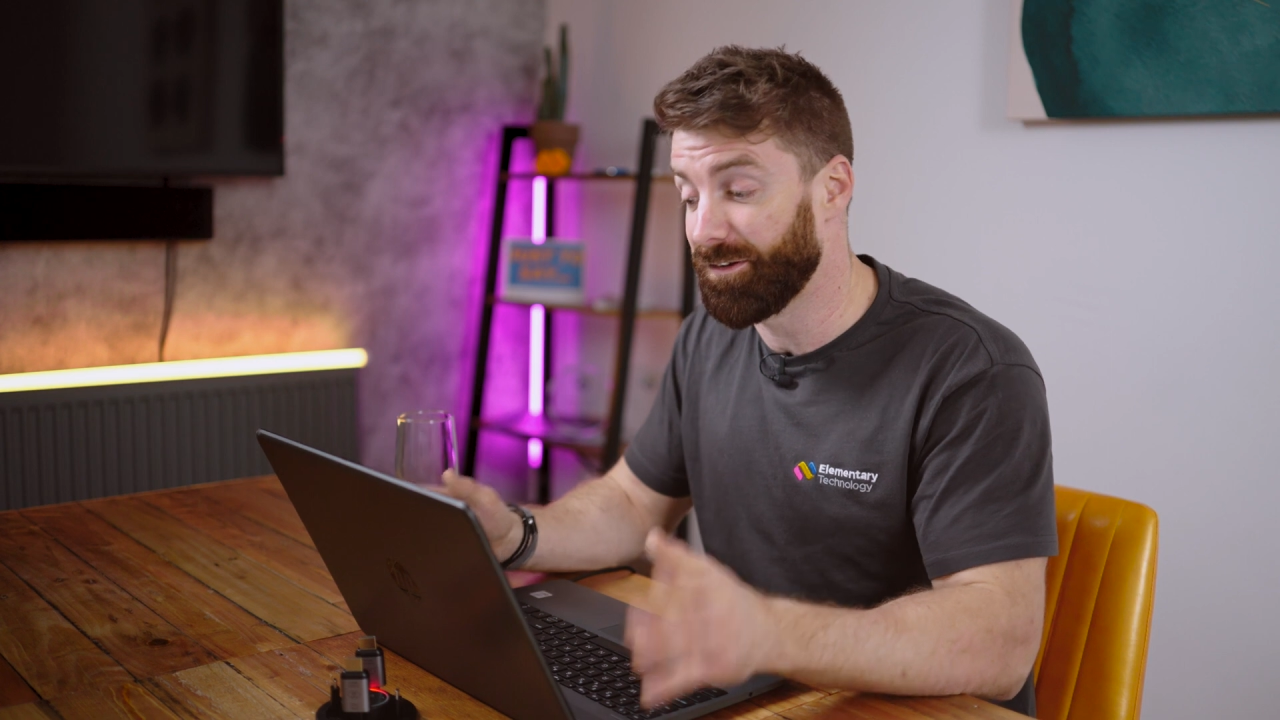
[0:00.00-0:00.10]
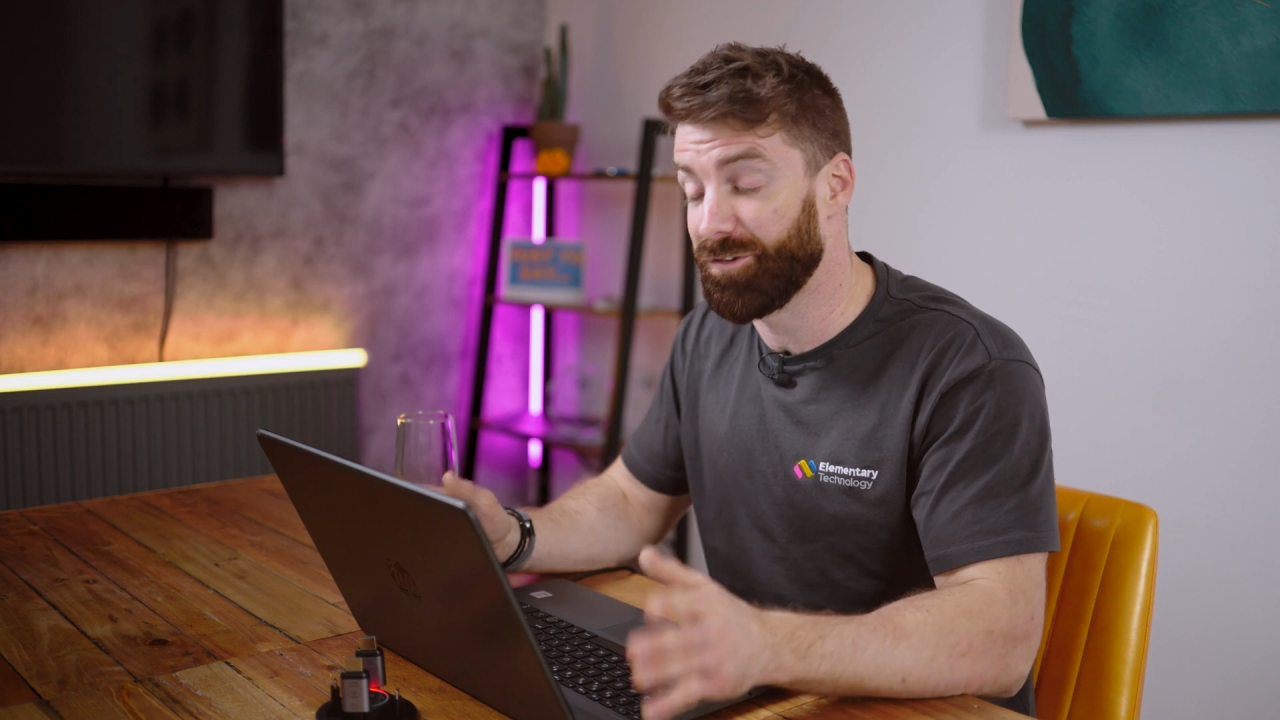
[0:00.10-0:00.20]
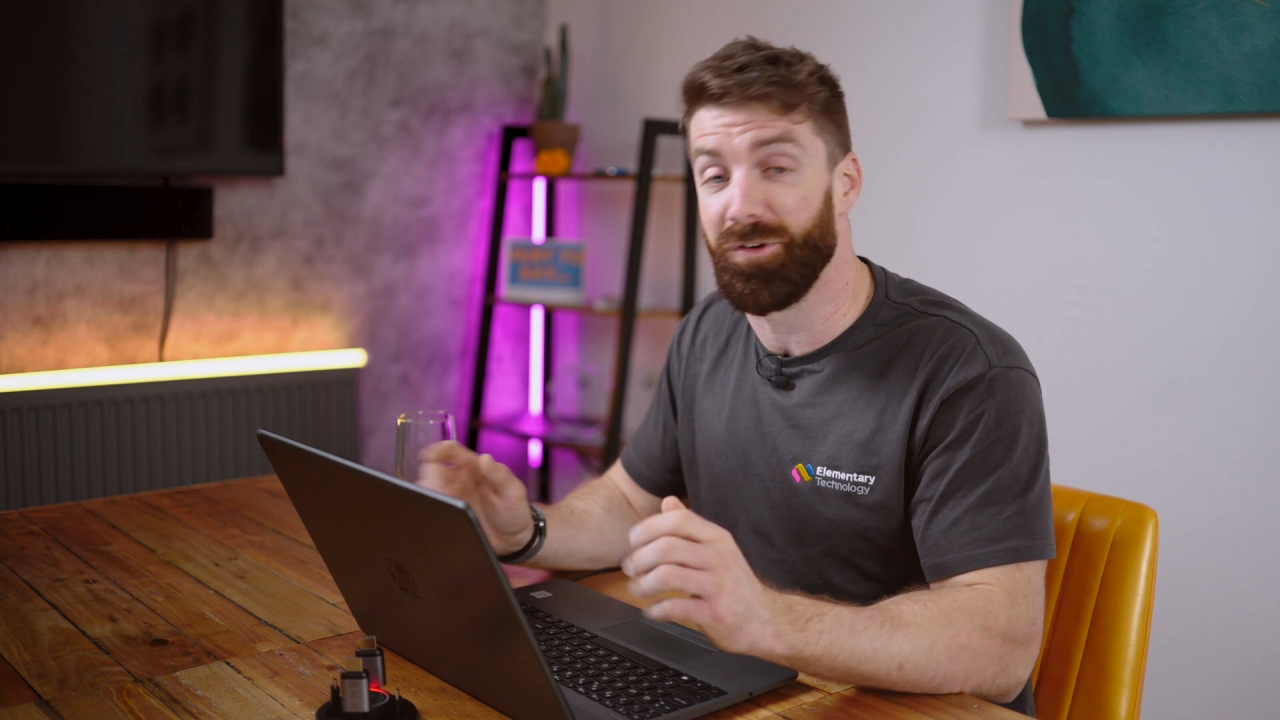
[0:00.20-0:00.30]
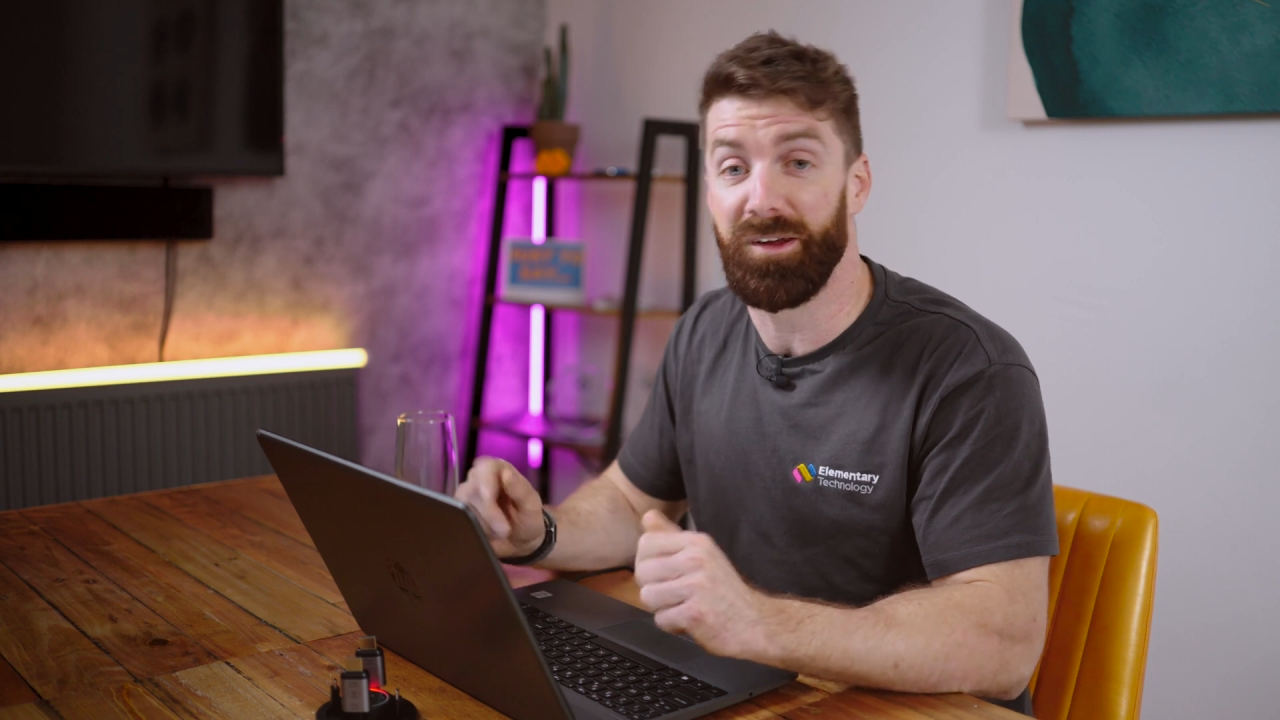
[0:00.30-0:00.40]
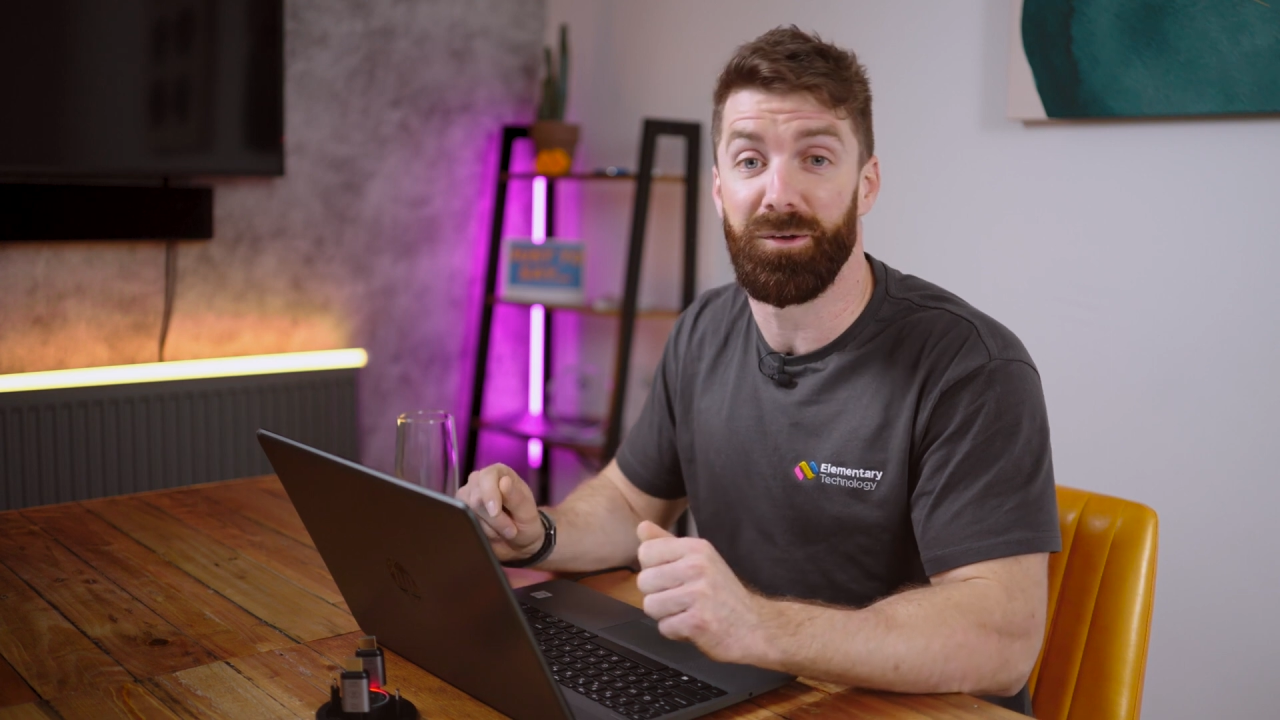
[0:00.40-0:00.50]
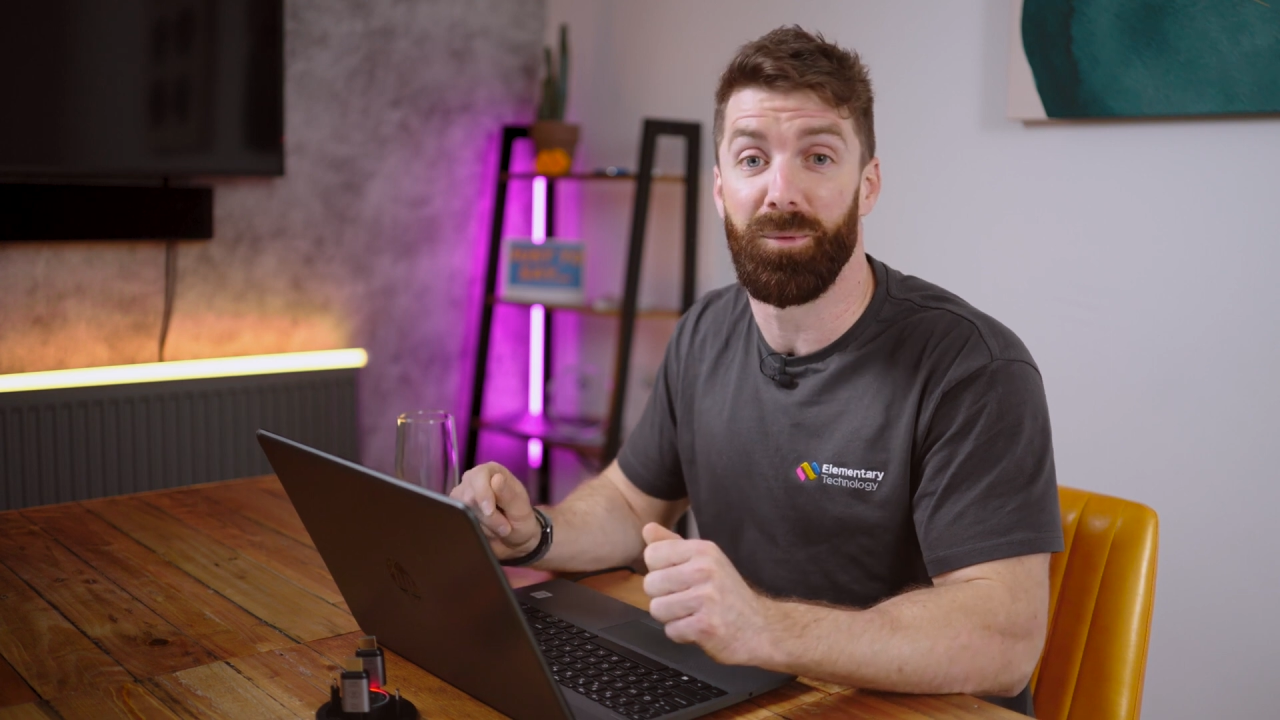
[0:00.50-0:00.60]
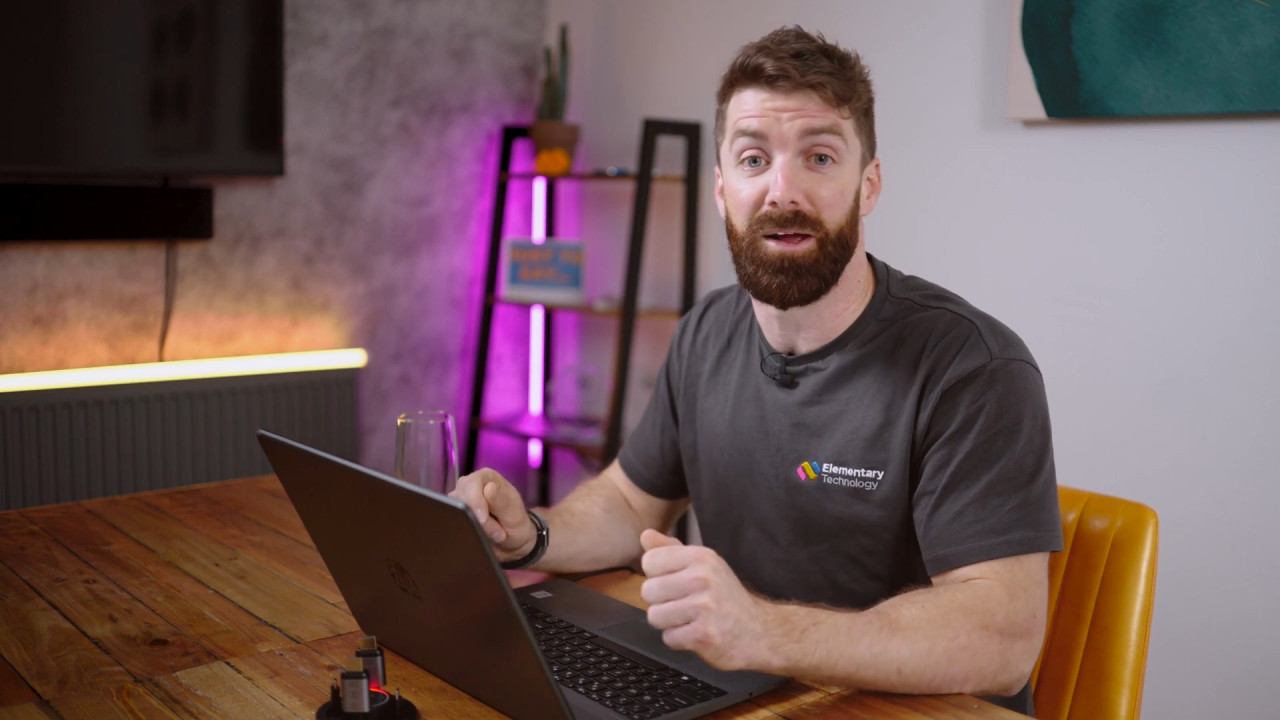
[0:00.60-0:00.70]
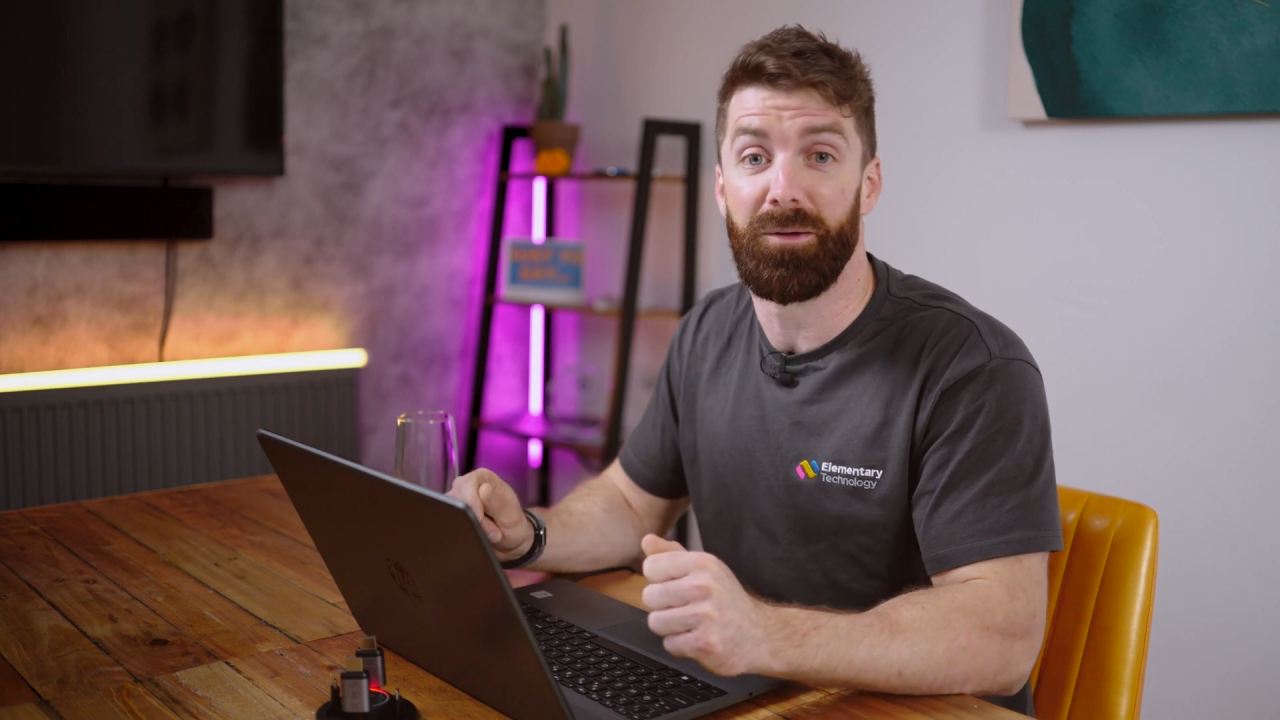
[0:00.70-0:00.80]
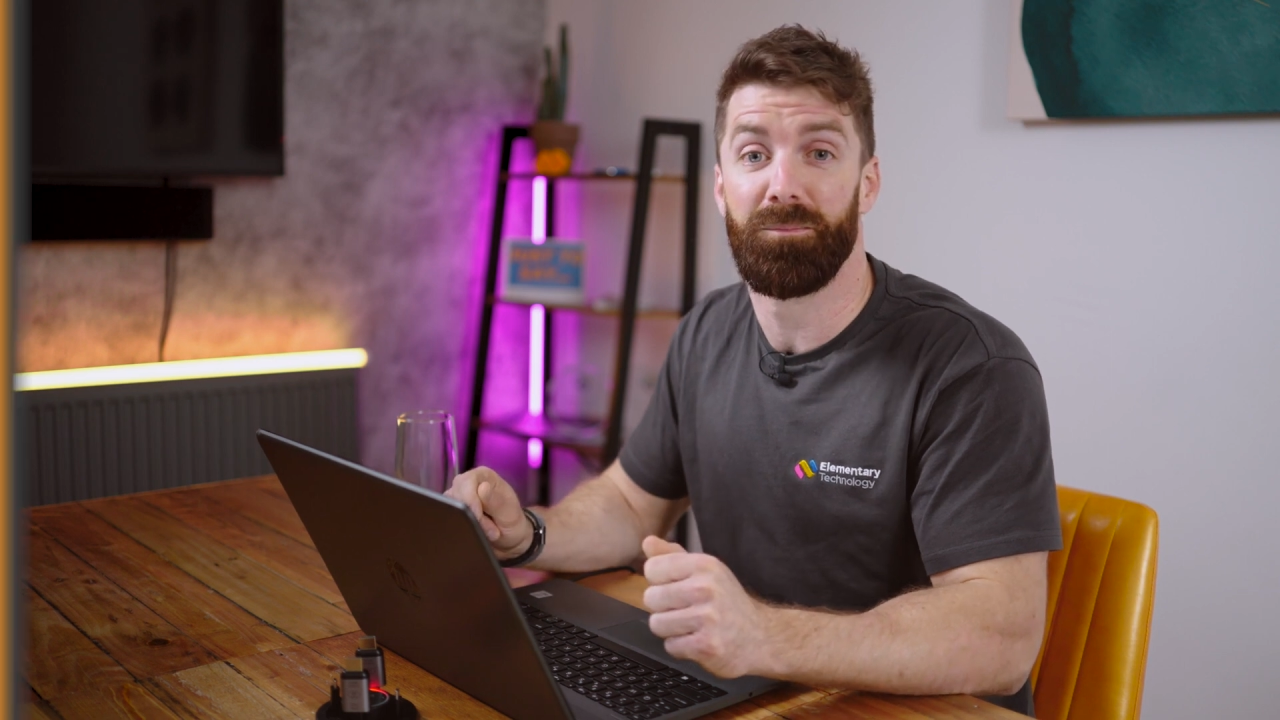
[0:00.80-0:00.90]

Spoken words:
straight away.